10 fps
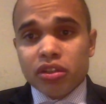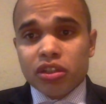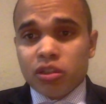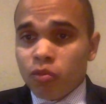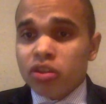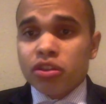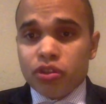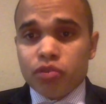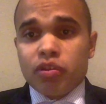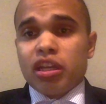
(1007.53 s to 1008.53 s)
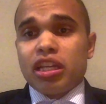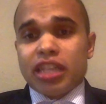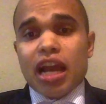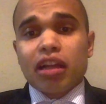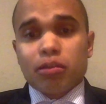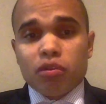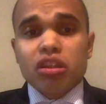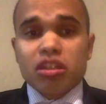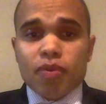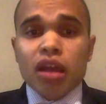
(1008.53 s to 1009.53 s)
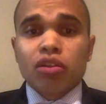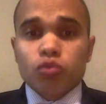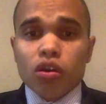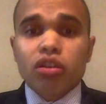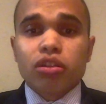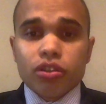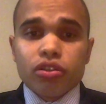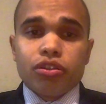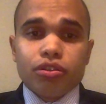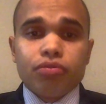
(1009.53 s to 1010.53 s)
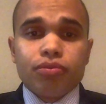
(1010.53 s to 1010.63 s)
she wasn't doing exactly what the Spanish wanted her to do.